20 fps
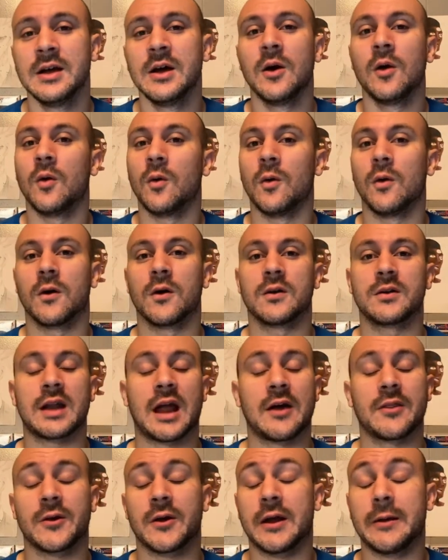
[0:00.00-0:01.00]
Or now
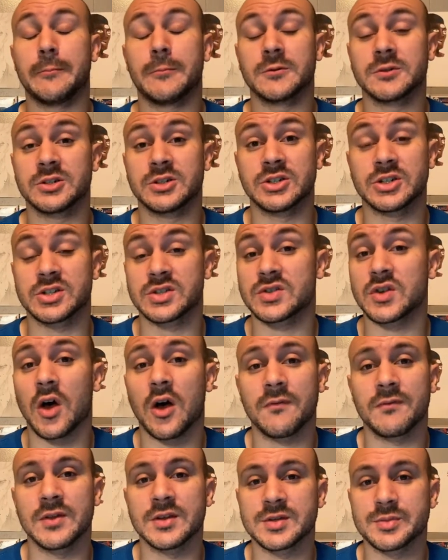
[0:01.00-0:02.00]
they're able to just
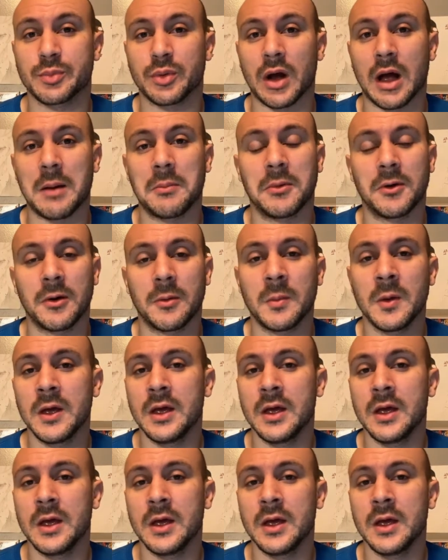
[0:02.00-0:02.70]
solve this problem